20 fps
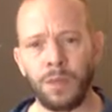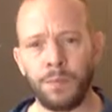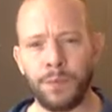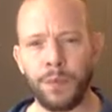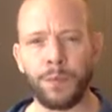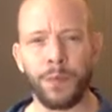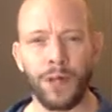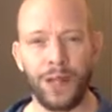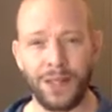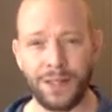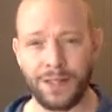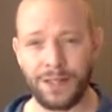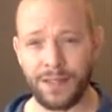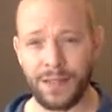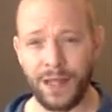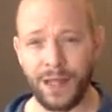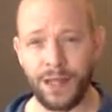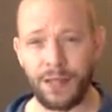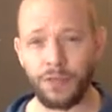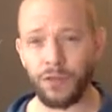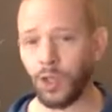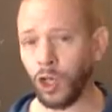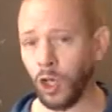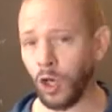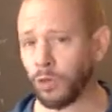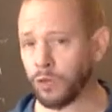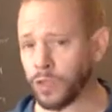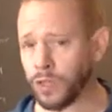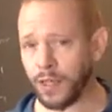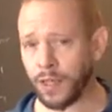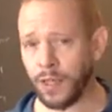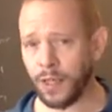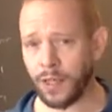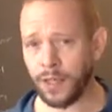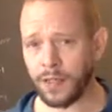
people get excited, the coach can get